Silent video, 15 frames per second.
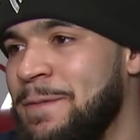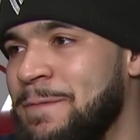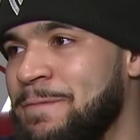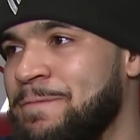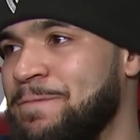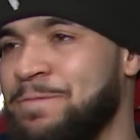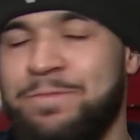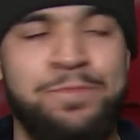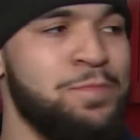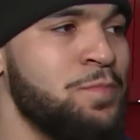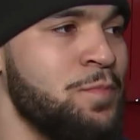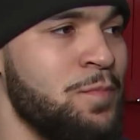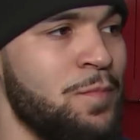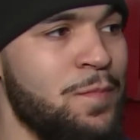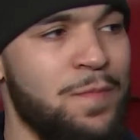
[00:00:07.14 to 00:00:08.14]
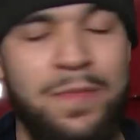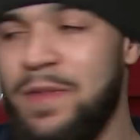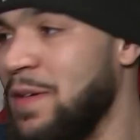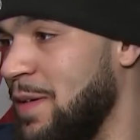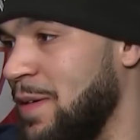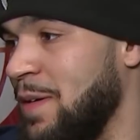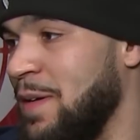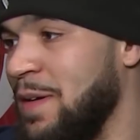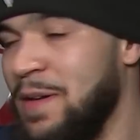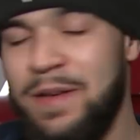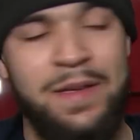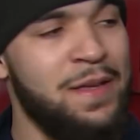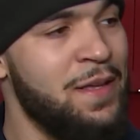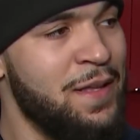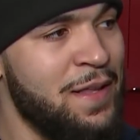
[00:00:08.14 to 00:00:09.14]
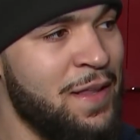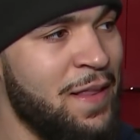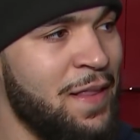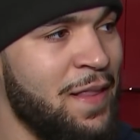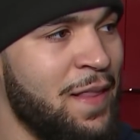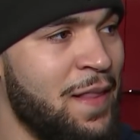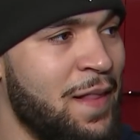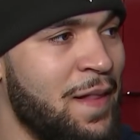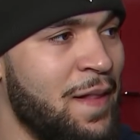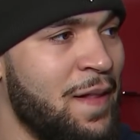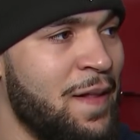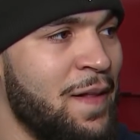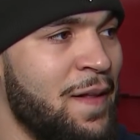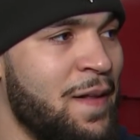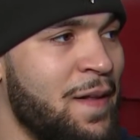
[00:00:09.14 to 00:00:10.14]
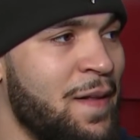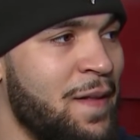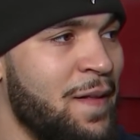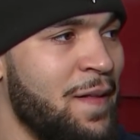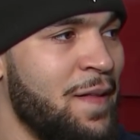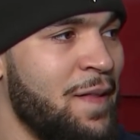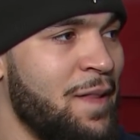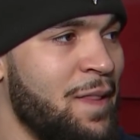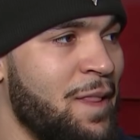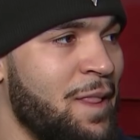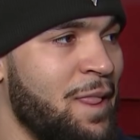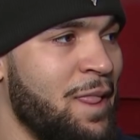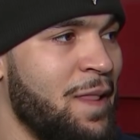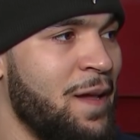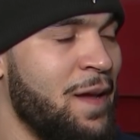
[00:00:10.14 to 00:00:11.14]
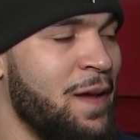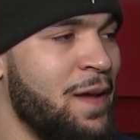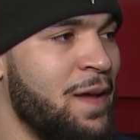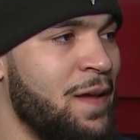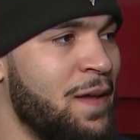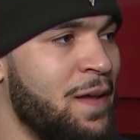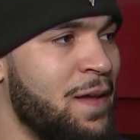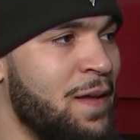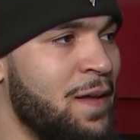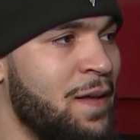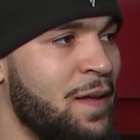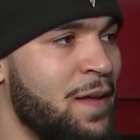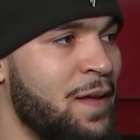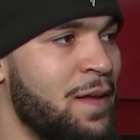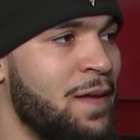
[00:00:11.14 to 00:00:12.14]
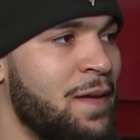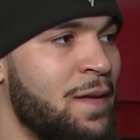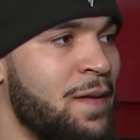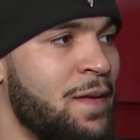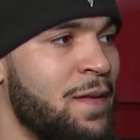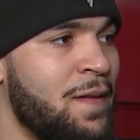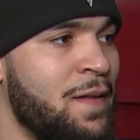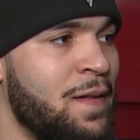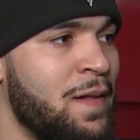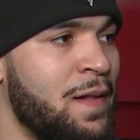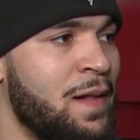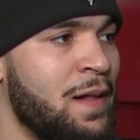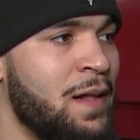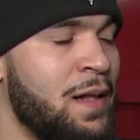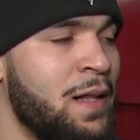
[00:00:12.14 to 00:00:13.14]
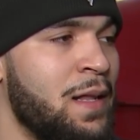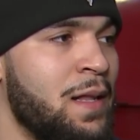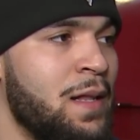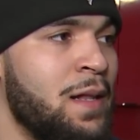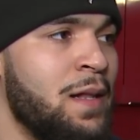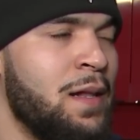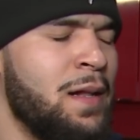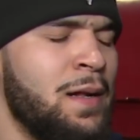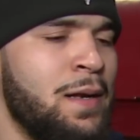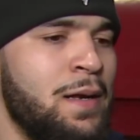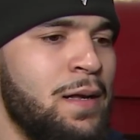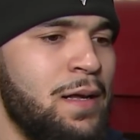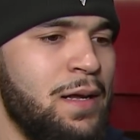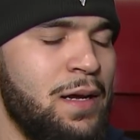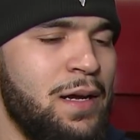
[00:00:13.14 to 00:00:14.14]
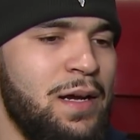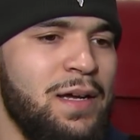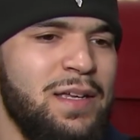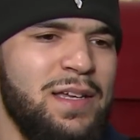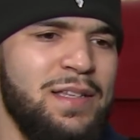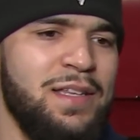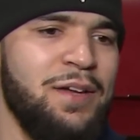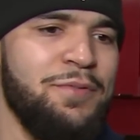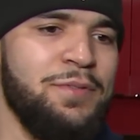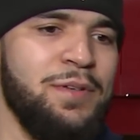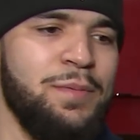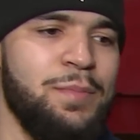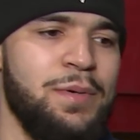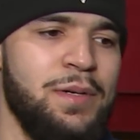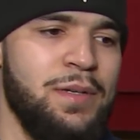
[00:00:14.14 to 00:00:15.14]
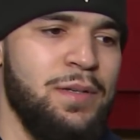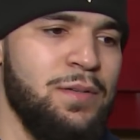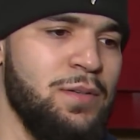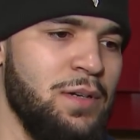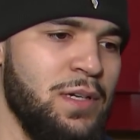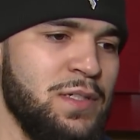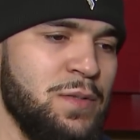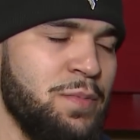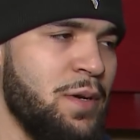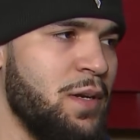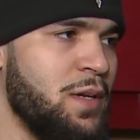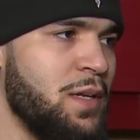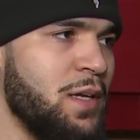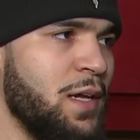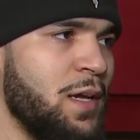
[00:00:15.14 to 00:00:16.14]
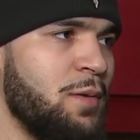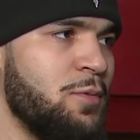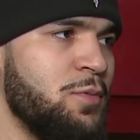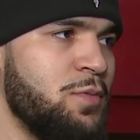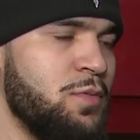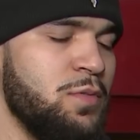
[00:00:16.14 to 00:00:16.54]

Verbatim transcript: Is it hard? Is it hard in those situations, Fred, to play through stuff when you're feeling like you might not be getting a call? Uh, yeah, definitely. But you know, that's a part of the game.